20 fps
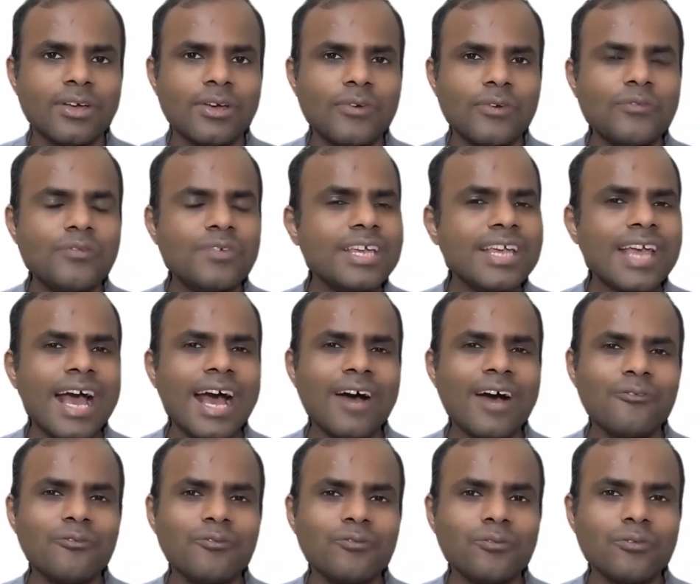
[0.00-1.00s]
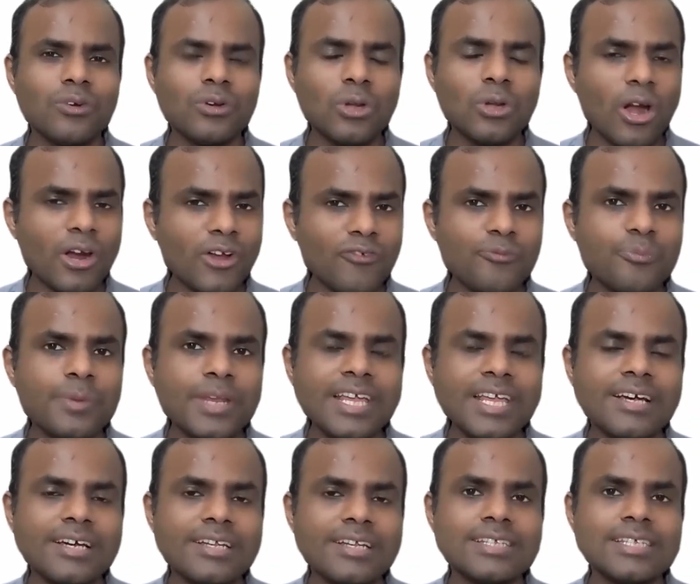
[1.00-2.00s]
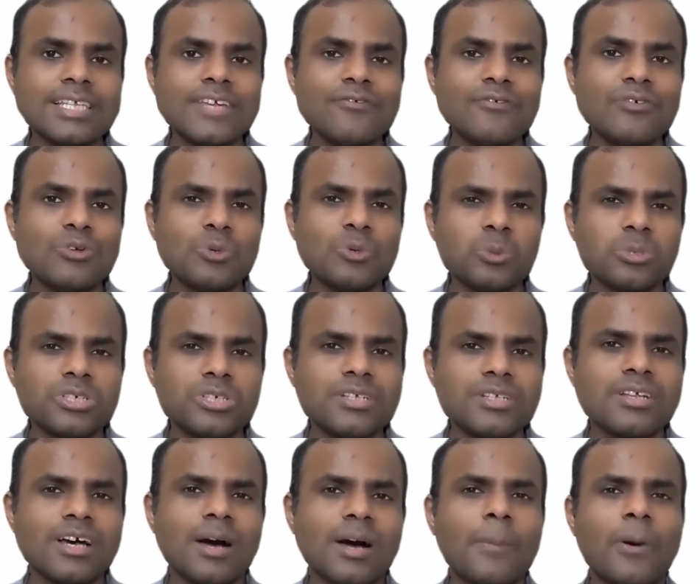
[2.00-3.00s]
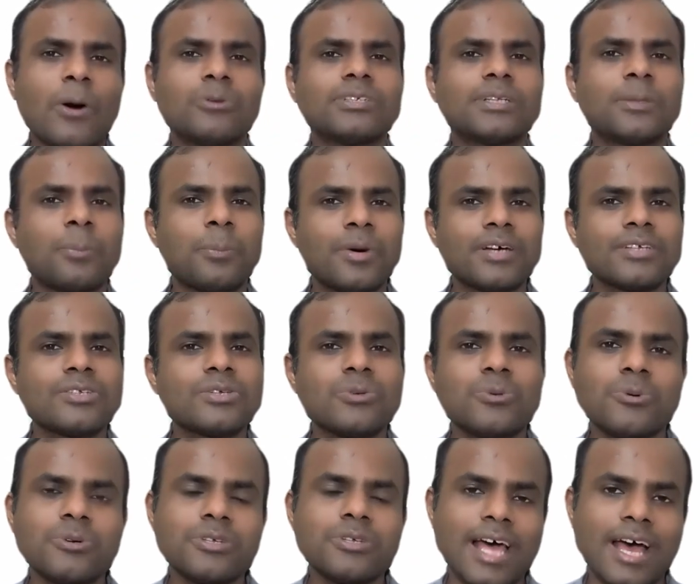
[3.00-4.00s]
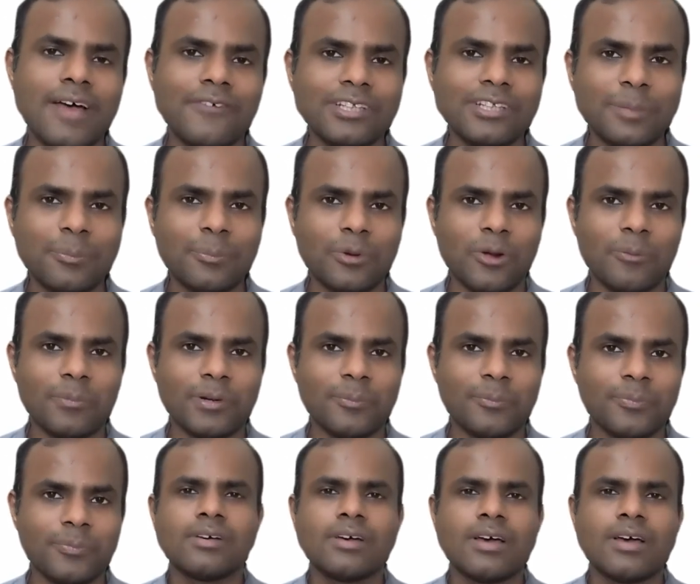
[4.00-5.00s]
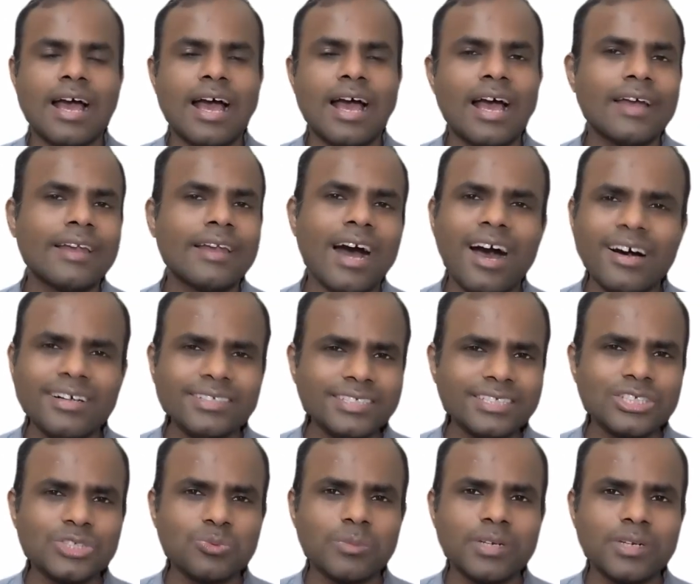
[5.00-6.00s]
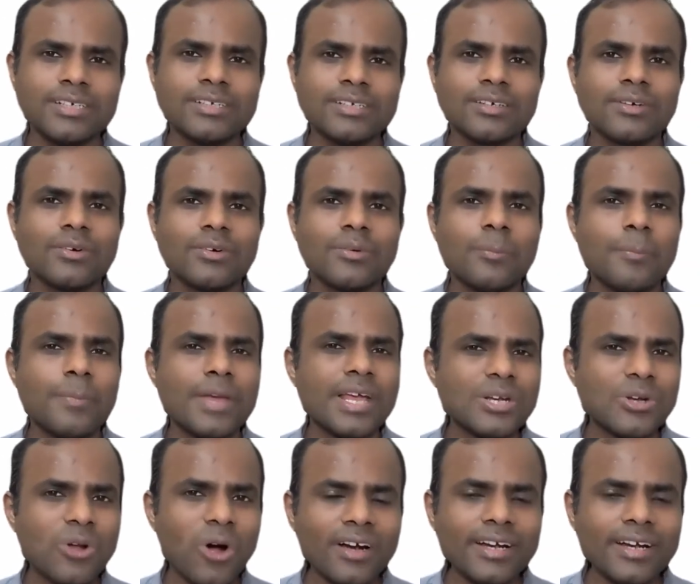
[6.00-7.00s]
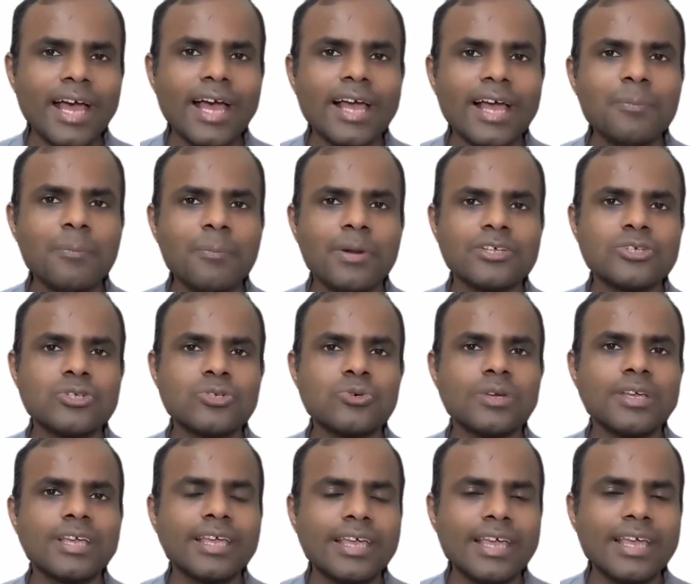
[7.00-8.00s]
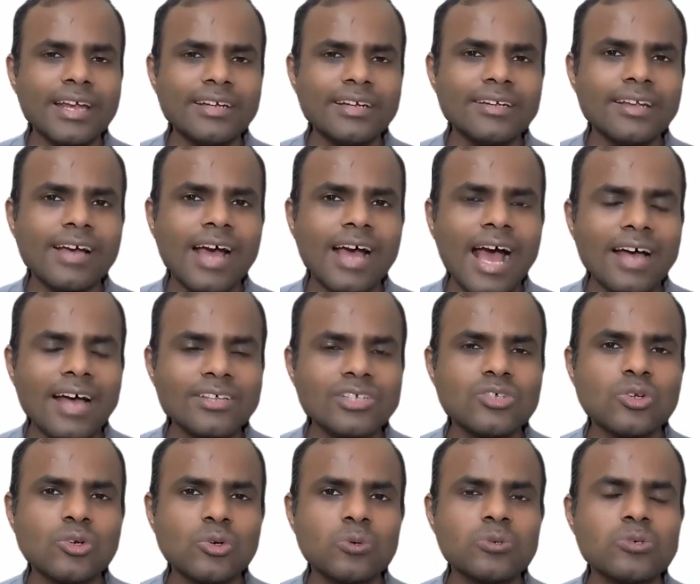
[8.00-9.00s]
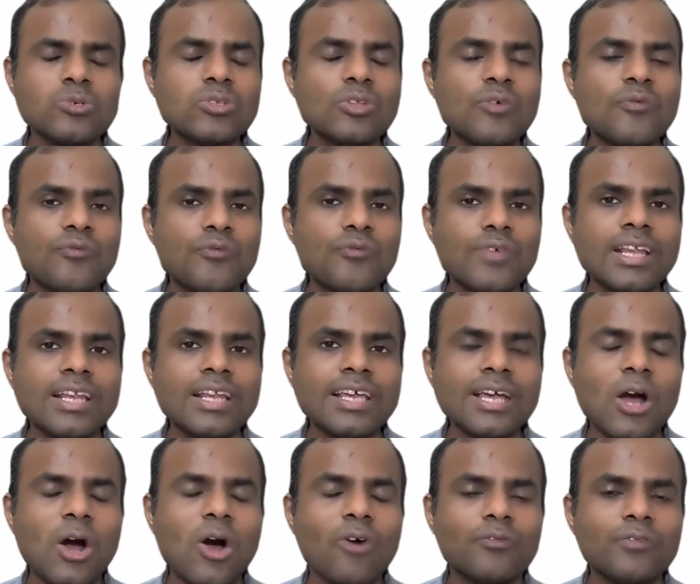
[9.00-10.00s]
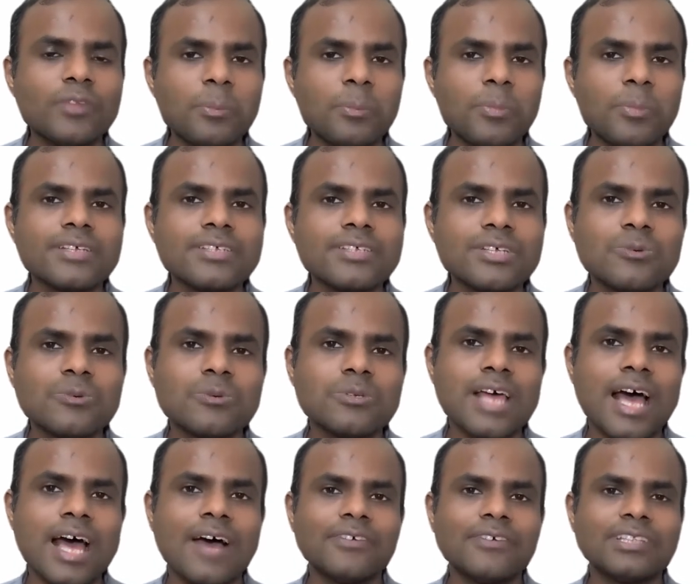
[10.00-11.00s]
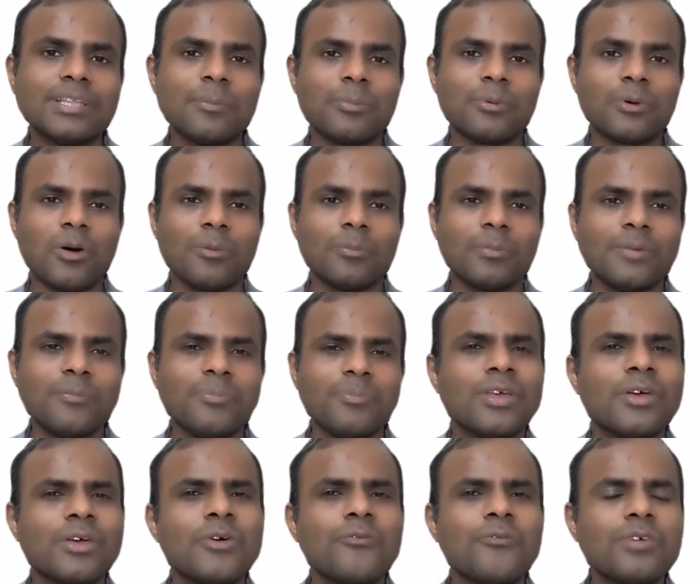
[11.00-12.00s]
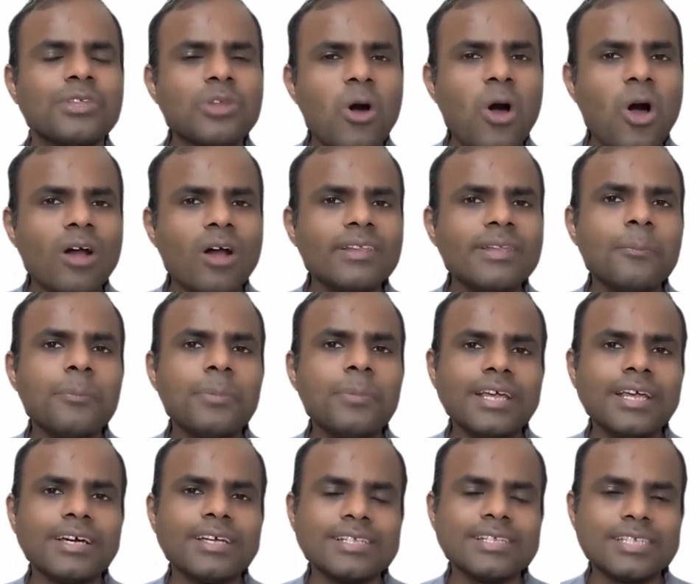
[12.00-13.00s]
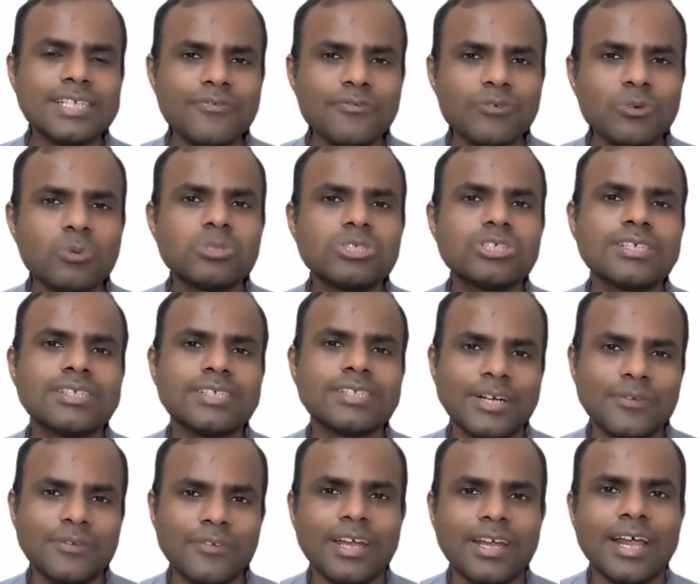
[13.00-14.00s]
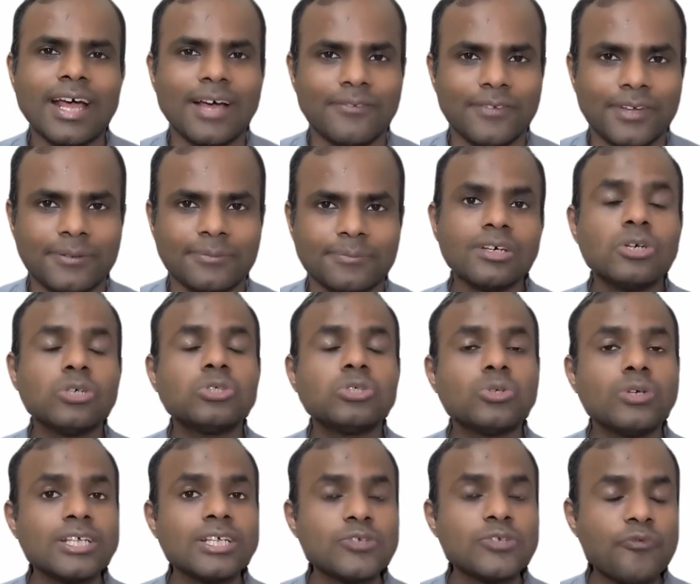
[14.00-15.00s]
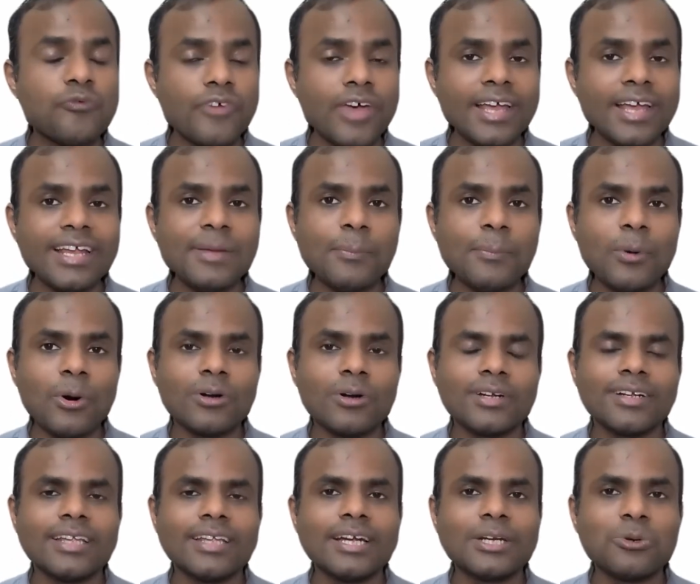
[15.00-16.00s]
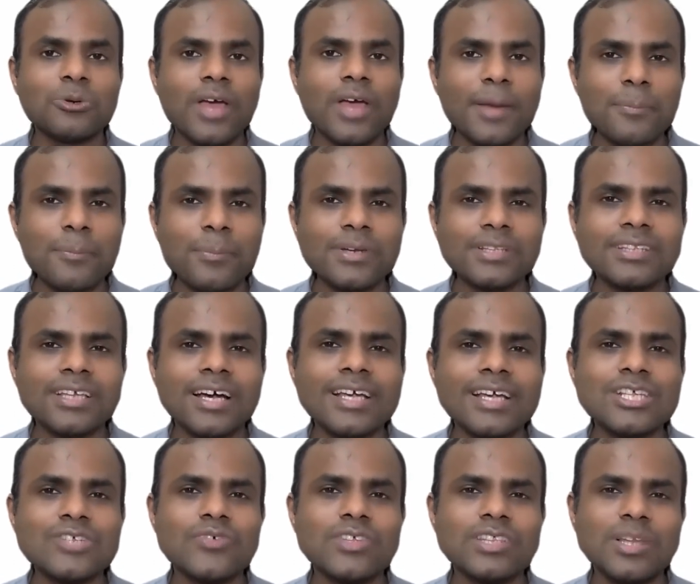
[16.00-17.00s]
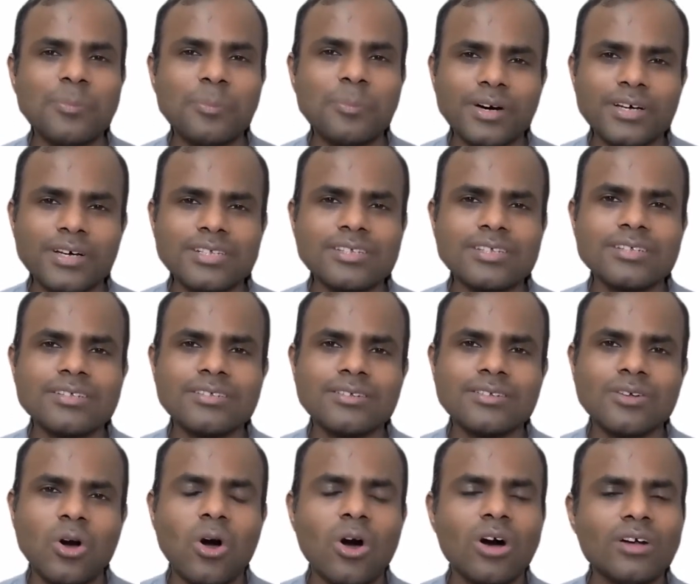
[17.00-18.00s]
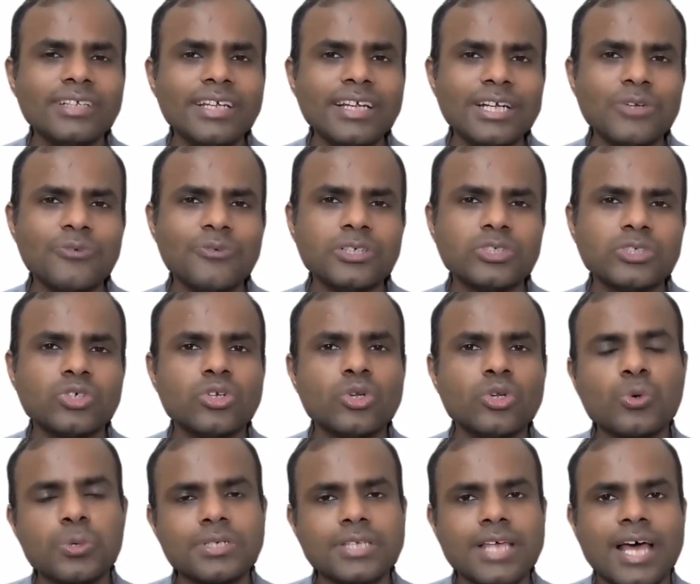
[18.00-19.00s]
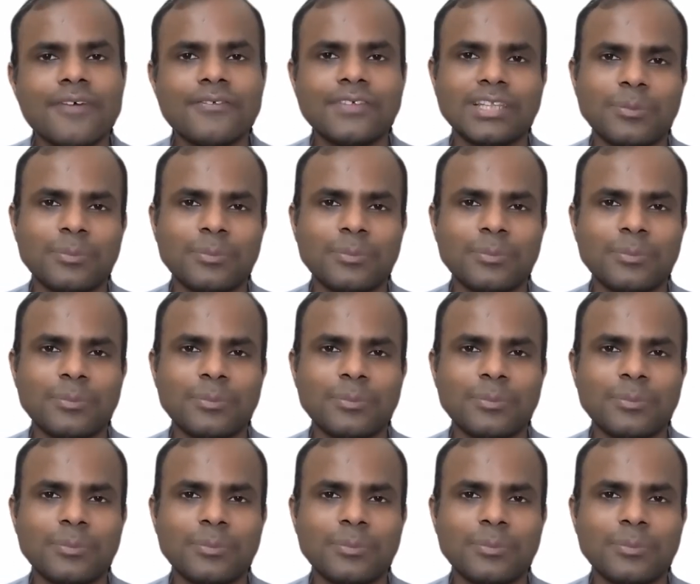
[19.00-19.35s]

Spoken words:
we have a lot of preconceived notion about the person who is having the problem. And our judgment may not help us to get as close to the feeling of the person who's having the problem with all the preconceived notions that we are having. So it is very important that you empathize with the person or the individual who's having the